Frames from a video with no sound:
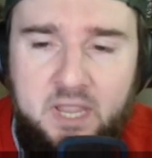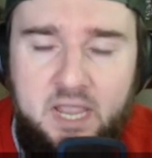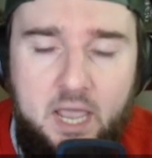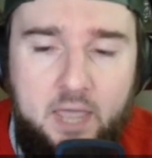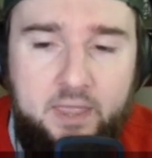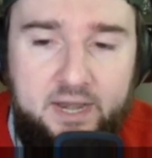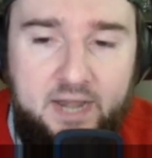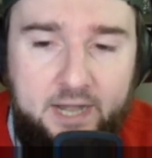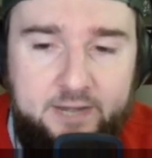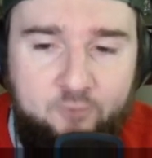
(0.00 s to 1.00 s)
and then
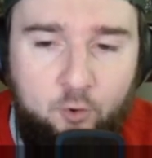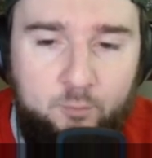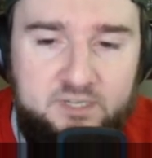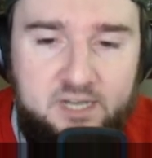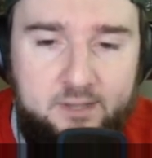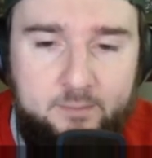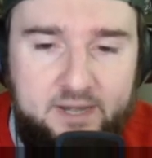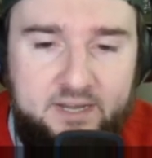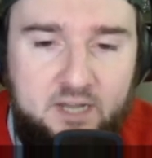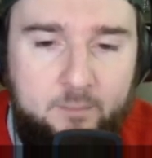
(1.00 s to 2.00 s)
94% of the
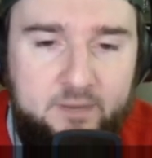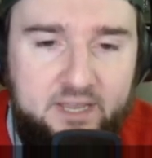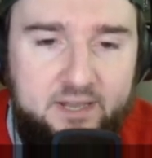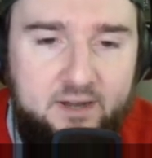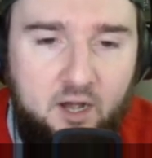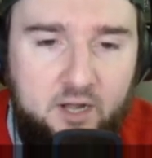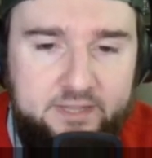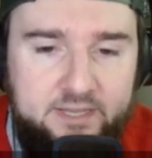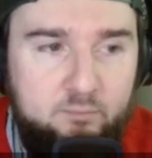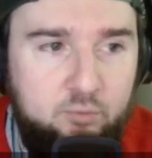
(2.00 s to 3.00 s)
money coming in on
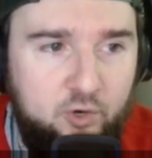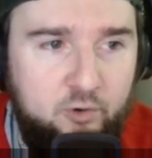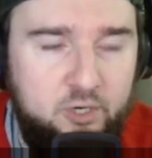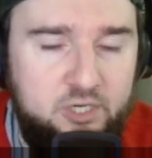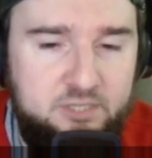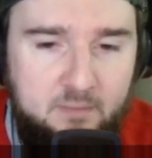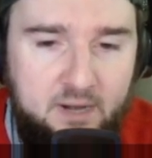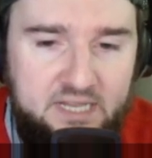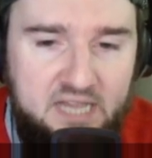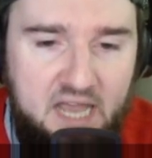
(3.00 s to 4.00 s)
the Brewers
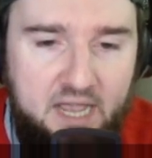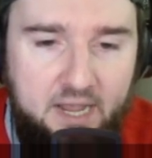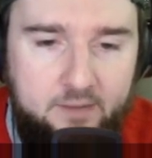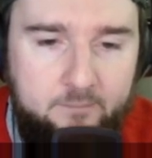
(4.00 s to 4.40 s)
money line.